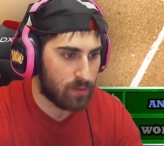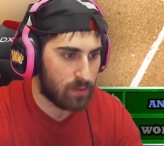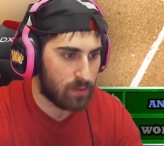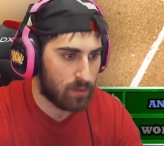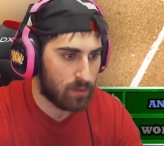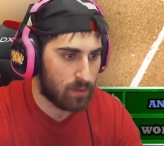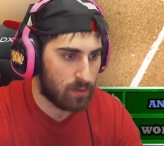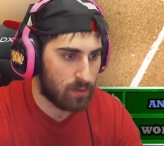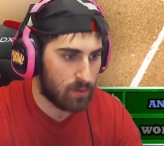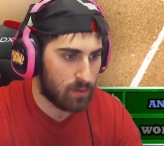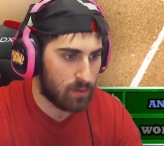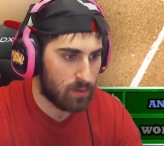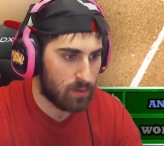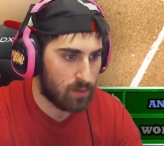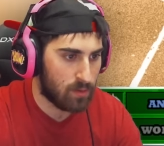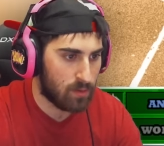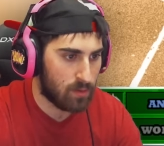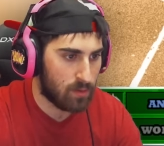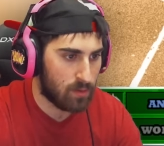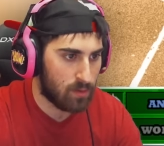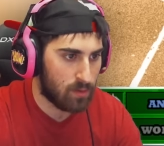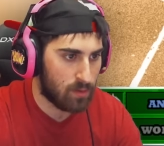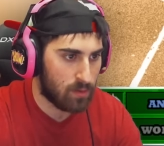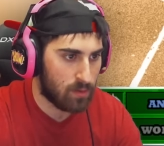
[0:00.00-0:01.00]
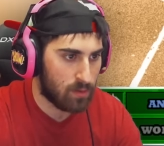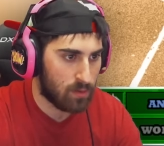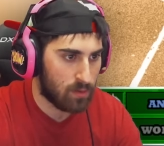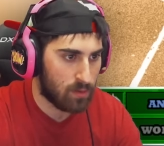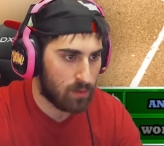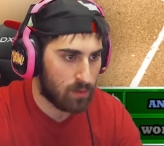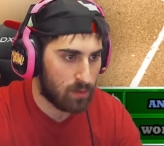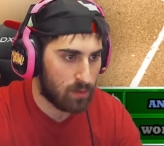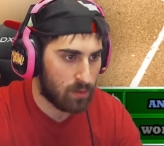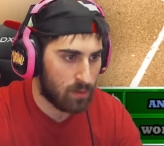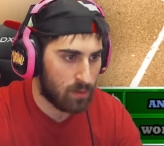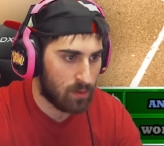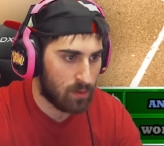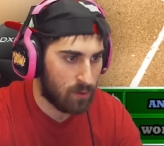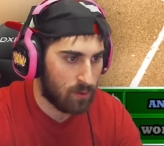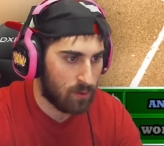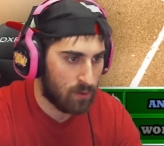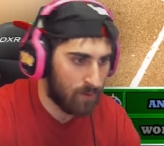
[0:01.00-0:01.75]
(silence)